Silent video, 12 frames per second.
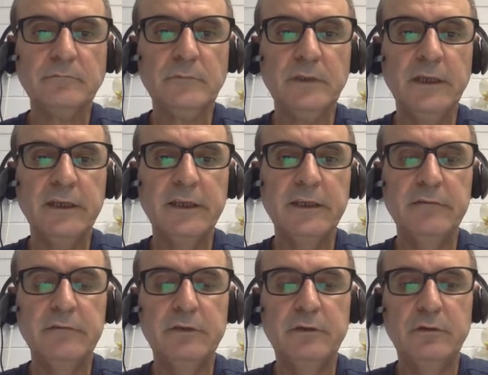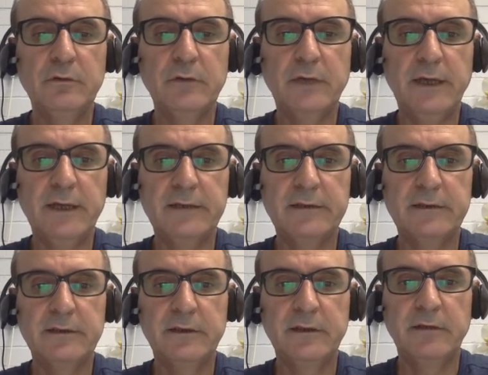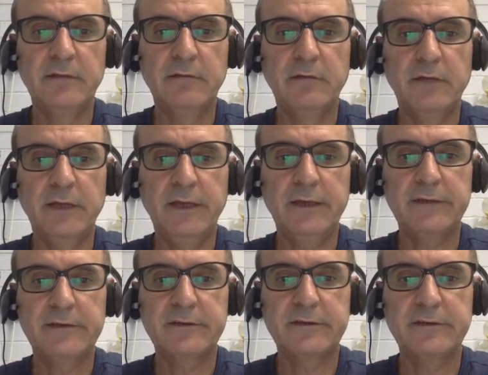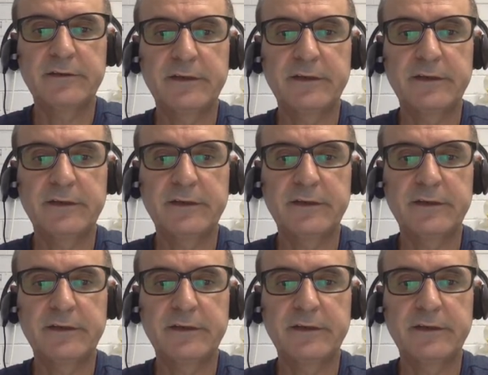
Again, we look at x's